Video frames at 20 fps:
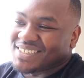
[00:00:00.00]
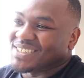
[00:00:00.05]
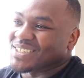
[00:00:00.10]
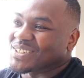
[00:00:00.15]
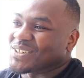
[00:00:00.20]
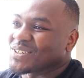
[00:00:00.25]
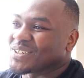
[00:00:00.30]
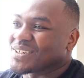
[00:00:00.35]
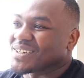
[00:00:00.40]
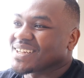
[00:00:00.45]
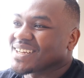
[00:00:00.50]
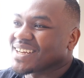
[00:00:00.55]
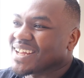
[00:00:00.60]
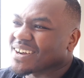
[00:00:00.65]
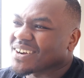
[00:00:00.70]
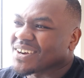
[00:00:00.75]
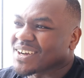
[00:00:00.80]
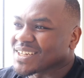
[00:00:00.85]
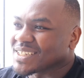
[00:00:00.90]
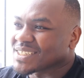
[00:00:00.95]
So
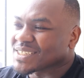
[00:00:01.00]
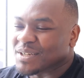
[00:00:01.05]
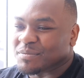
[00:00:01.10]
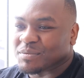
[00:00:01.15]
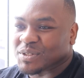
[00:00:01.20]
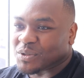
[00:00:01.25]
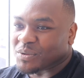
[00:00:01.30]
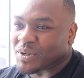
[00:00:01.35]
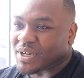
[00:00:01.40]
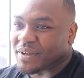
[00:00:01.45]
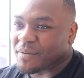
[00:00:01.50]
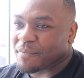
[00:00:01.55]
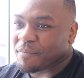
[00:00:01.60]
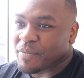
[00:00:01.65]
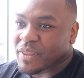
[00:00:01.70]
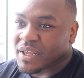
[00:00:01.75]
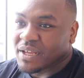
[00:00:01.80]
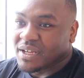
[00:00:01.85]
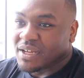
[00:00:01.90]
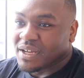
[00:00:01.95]
that kind of slipped away.
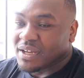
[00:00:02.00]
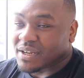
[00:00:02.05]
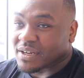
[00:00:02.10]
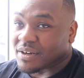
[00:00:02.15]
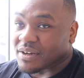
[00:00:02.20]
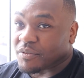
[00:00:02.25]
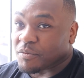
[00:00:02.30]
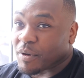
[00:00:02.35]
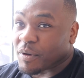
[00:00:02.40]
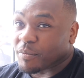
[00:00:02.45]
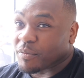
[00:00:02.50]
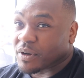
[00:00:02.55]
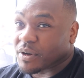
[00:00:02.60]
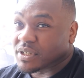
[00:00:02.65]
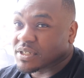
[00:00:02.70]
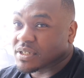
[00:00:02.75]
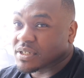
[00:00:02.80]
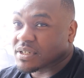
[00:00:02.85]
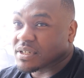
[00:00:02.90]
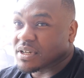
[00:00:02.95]
And I remember
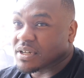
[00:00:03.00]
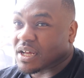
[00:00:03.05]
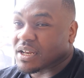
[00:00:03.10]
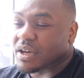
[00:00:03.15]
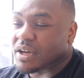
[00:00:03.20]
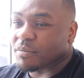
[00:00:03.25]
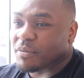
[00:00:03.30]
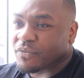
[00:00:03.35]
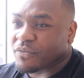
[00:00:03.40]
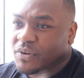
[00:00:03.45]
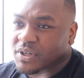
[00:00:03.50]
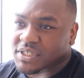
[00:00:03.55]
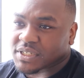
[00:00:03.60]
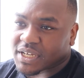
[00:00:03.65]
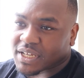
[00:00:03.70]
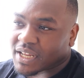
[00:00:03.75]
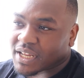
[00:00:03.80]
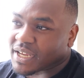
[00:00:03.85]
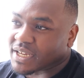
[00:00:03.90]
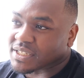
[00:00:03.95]
not long before I
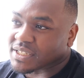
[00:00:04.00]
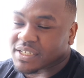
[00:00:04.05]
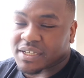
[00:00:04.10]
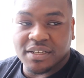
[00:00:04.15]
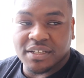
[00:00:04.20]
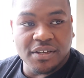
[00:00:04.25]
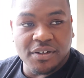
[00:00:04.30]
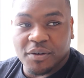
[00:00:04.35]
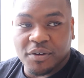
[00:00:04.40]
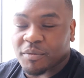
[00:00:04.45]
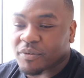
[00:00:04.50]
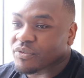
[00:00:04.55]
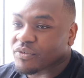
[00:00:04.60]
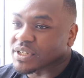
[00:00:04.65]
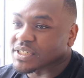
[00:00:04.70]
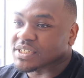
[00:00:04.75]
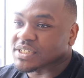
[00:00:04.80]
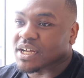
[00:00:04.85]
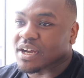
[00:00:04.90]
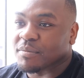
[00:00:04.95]
turned eighteen, you know, my
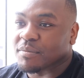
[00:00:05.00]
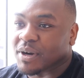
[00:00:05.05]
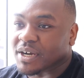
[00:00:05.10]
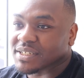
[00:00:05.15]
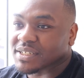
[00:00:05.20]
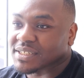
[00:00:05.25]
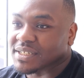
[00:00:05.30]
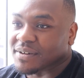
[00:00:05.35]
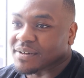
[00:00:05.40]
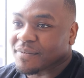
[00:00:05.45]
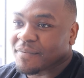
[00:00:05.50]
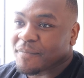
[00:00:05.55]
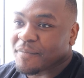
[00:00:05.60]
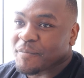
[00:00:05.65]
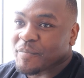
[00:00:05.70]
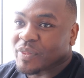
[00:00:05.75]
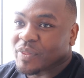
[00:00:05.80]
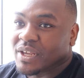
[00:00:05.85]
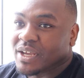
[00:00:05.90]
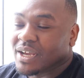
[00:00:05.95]
friend started boxing.
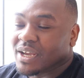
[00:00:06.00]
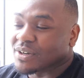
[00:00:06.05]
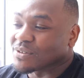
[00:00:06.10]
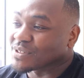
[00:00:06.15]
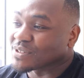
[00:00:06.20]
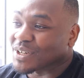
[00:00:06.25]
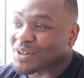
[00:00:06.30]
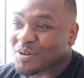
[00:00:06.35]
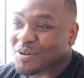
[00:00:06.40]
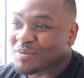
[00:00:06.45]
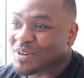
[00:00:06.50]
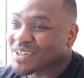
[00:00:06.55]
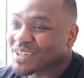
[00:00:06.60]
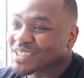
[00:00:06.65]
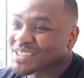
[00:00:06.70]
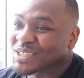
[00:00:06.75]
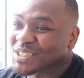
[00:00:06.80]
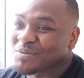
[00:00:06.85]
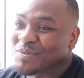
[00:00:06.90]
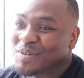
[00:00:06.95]
And I was like, come down
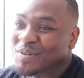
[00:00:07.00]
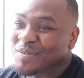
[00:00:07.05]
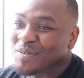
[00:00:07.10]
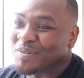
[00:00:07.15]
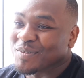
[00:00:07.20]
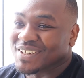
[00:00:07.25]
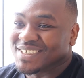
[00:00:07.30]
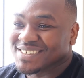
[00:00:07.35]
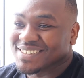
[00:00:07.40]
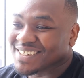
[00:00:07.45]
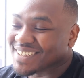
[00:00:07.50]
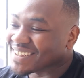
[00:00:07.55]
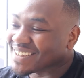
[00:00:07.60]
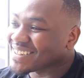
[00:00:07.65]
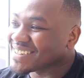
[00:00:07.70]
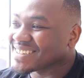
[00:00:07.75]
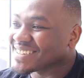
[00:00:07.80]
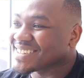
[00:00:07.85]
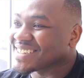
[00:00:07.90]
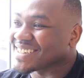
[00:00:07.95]
to the gym with me, man. He's
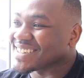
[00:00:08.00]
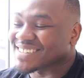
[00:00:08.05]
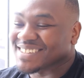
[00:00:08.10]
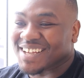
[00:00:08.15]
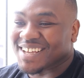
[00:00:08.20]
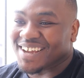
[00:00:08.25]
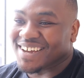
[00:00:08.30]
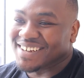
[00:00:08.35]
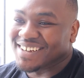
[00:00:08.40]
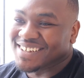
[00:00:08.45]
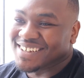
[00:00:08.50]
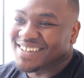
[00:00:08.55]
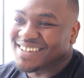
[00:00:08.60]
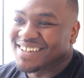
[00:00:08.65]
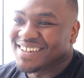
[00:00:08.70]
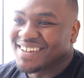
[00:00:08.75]
like, let's, let's get on it.